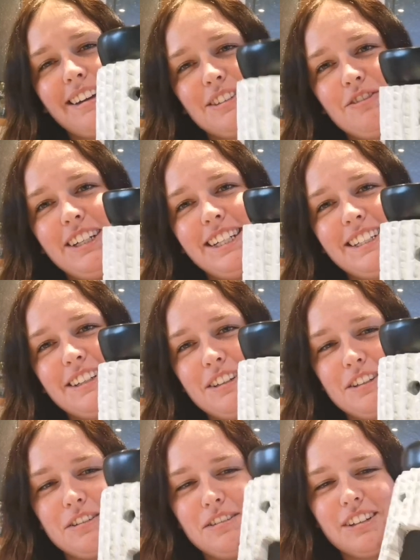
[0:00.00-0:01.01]
It's really
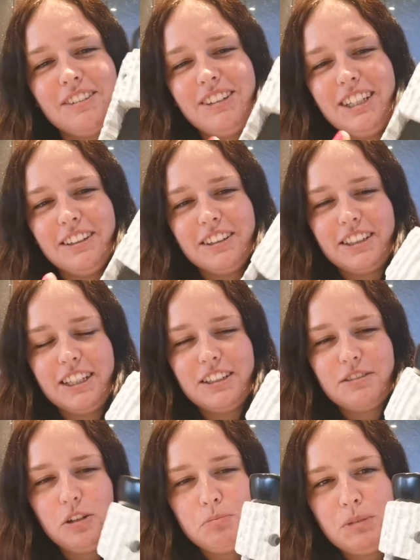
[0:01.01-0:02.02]
cute. I really like it. It's
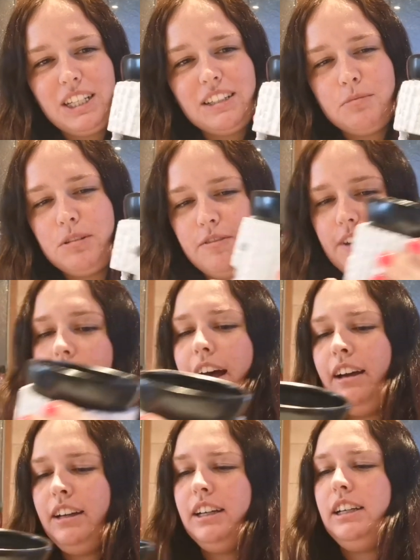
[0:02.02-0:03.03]
quite big, to be
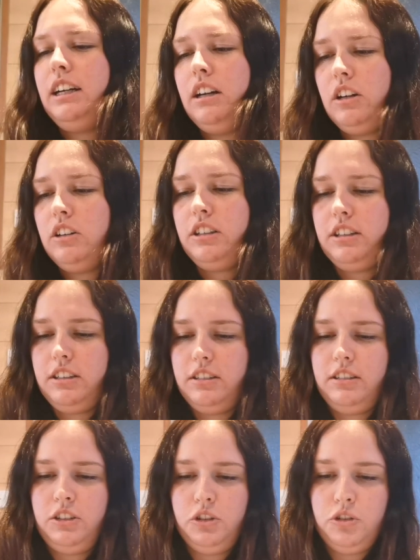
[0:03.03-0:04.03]
fair. I like
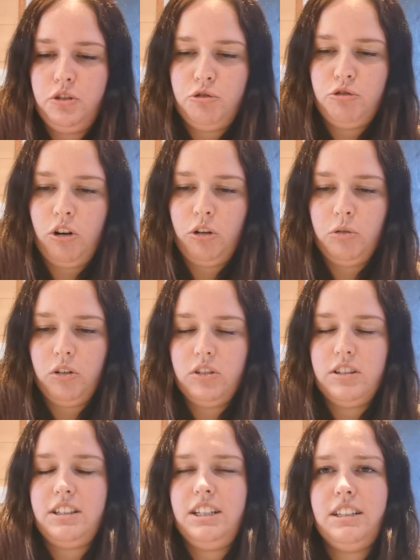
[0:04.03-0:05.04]
good, strong
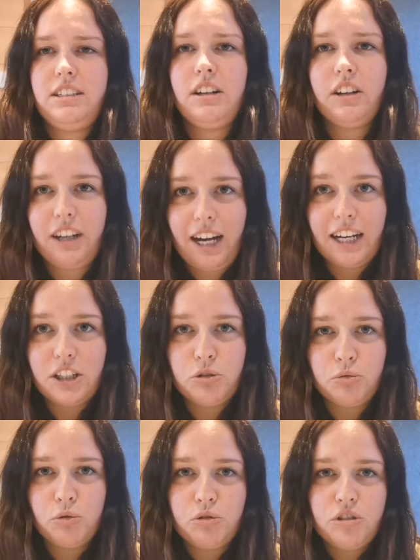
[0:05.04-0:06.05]
ones, and it's like
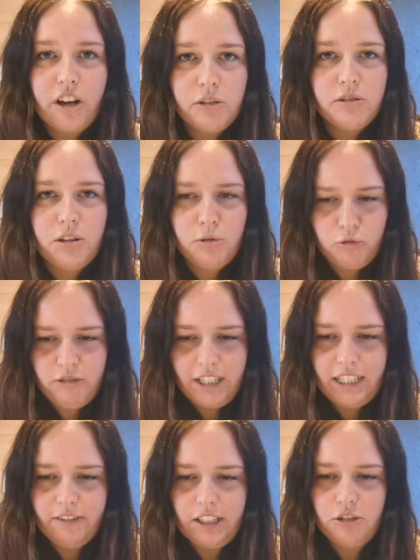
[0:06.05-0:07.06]
actual stone, so it's
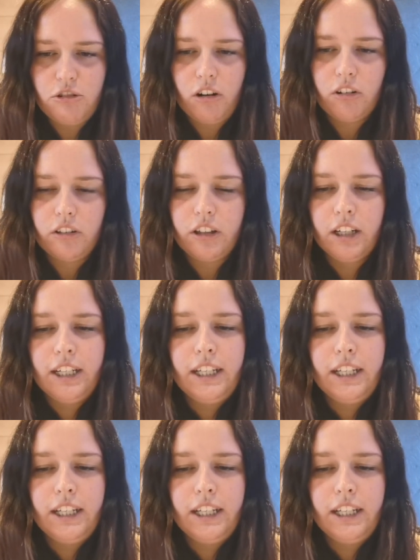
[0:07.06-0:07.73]
really, really strong.